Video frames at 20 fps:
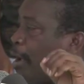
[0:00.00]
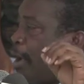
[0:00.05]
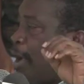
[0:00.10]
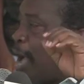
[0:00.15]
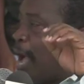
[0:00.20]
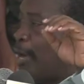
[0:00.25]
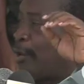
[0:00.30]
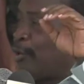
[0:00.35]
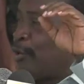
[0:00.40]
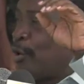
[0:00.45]

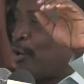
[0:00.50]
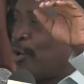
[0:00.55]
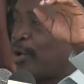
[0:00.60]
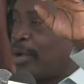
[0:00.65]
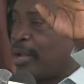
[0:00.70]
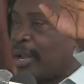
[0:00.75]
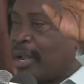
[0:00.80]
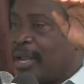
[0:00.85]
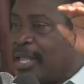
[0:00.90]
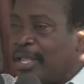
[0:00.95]
and
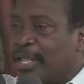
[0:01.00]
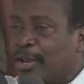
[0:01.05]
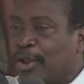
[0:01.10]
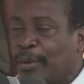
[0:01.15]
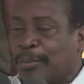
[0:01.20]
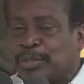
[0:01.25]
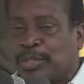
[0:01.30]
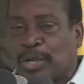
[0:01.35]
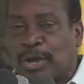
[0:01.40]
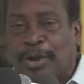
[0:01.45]
don't clean
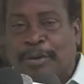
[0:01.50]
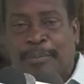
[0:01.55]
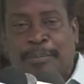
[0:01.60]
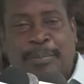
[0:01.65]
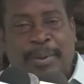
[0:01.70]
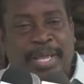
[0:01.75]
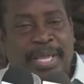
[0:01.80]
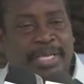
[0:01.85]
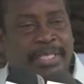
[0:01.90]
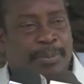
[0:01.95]
up certain
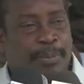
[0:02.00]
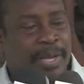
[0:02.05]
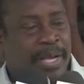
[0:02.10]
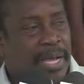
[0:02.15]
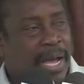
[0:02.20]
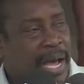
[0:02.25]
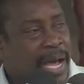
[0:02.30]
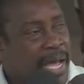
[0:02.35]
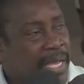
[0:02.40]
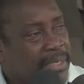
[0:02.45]
place
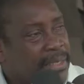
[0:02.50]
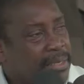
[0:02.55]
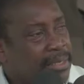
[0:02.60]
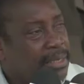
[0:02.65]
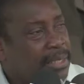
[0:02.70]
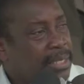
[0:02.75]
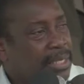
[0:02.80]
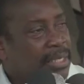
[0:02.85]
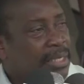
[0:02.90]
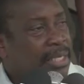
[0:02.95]

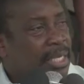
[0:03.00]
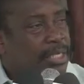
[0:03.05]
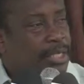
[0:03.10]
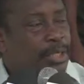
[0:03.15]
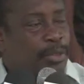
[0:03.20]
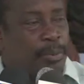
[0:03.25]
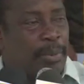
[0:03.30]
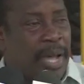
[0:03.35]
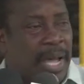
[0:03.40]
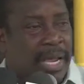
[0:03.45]
because
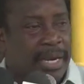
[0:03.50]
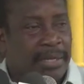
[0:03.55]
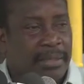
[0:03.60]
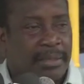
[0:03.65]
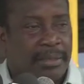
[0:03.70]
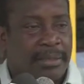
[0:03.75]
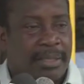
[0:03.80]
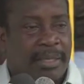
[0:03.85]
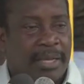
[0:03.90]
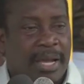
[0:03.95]
this
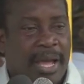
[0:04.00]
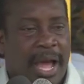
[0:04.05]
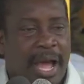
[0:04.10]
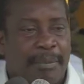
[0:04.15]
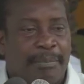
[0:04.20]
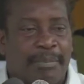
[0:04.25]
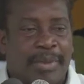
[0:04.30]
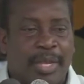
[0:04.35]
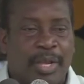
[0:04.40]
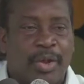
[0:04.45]
man
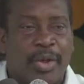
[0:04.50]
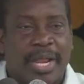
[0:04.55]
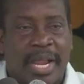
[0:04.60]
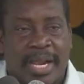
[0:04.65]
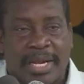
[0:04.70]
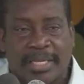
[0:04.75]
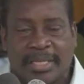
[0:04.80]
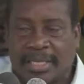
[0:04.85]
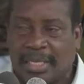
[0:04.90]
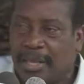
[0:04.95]
and me know in
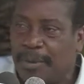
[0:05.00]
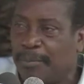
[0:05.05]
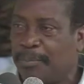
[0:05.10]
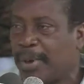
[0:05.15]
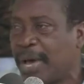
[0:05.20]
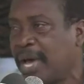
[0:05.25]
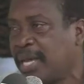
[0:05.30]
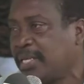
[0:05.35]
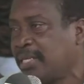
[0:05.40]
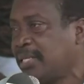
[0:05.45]
the same
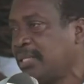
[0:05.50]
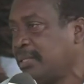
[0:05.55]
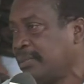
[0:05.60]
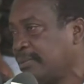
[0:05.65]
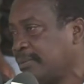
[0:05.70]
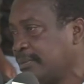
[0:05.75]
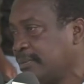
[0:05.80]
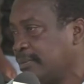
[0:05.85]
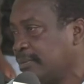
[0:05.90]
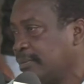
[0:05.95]
party.
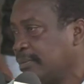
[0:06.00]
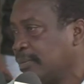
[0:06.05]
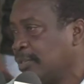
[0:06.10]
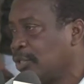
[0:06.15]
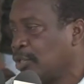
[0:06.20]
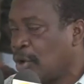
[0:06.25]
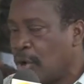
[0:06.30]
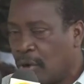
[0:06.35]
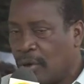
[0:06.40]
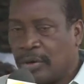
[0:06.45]

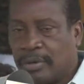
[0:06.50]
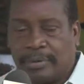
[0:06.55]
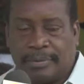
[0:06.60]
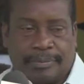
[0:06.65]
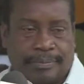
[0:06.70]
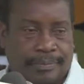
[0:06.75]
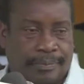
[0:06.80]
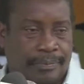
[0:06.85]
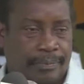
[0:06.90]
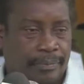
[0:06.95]
No.
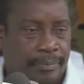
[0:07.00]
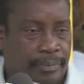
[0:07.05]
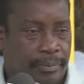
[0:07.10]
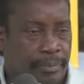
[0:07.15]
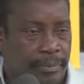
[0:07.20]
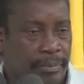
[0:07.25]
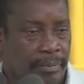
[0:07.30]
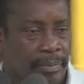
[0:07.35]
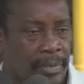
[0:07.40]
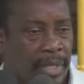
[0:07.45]

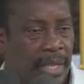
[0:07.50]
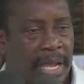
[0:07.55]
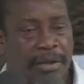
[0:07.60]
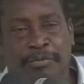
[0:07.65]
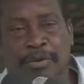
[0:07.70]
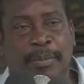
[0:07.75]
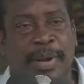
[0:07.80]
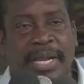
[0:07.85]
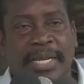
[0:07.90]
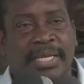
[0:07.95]

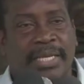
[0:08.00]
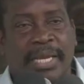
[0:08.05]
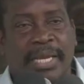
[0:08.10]
Everybody